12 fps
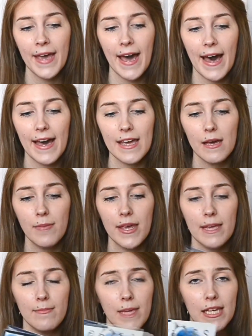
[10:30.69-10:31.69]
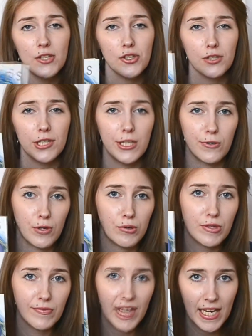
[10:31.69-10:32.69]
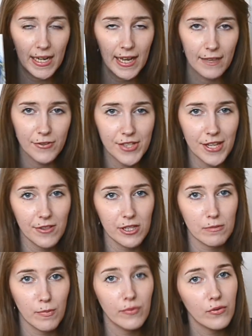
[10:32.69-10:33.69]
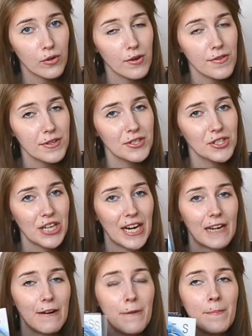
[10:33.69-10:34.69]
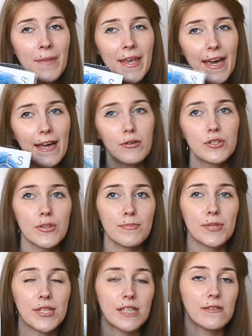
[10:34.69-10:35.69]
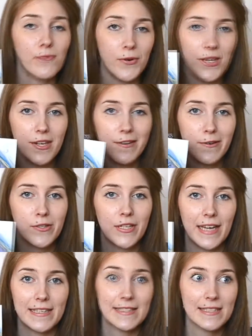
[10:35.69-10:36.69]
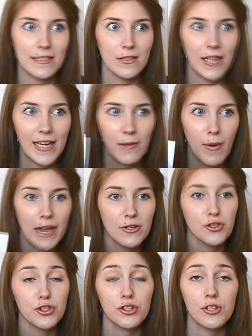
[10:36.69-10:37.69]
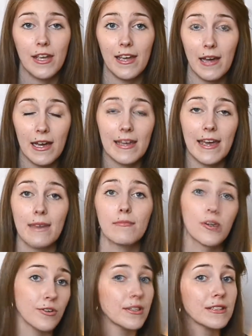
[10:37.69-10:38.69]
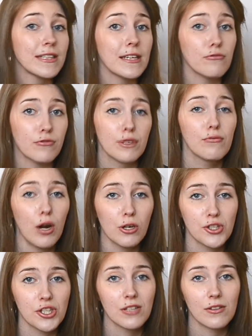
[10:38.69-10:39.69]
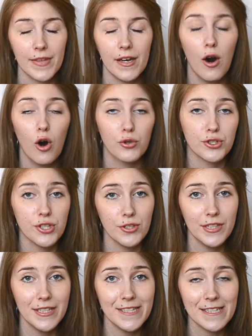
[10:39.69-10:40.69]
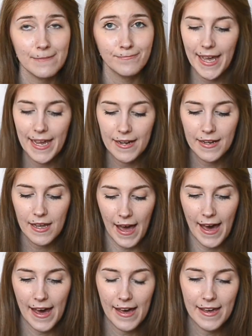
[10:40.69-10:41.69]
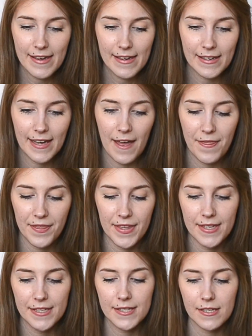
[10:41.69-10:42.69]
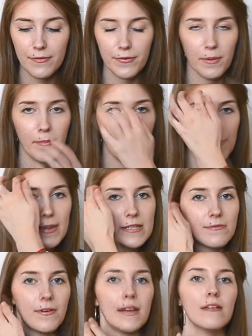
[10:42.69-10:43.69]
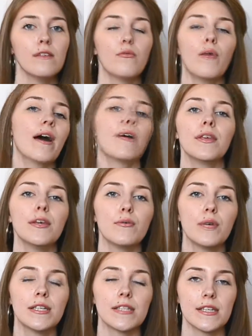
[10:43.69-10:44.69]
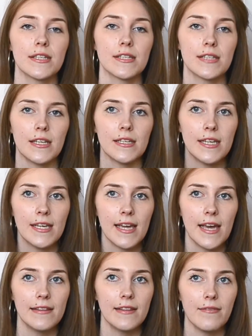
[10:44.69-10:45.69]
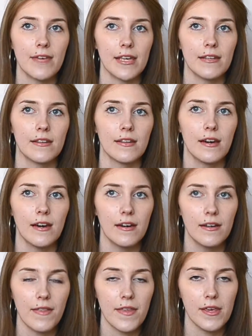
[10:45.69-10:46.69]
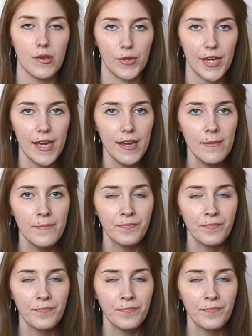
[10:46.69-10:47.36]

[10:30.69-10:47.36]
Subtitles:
I am a major Heroes fan. I've said this before on this channel. I was obsessed for years. I still am. I am currently rewatching the whole series, and I got these from my best friend while he was studying and living in the UK.